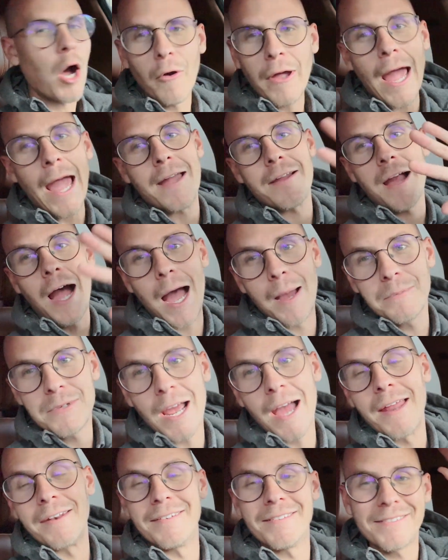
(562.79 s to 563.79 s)
Okay, I'm
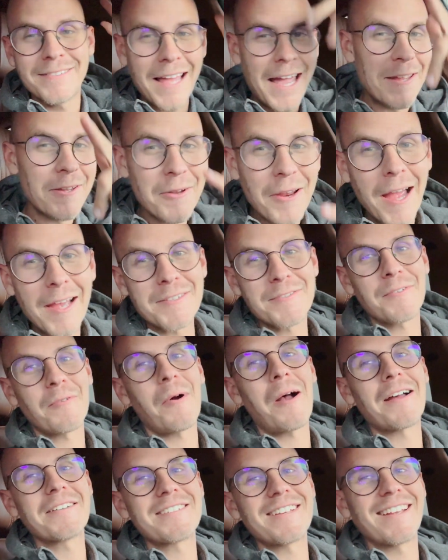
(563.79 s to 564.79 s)
done. Thank you guys for
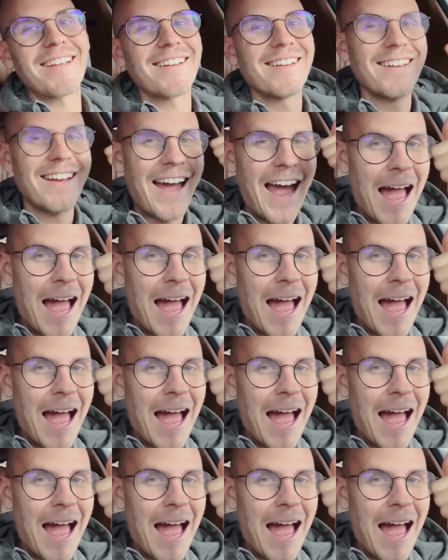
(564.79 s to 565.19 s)
watching.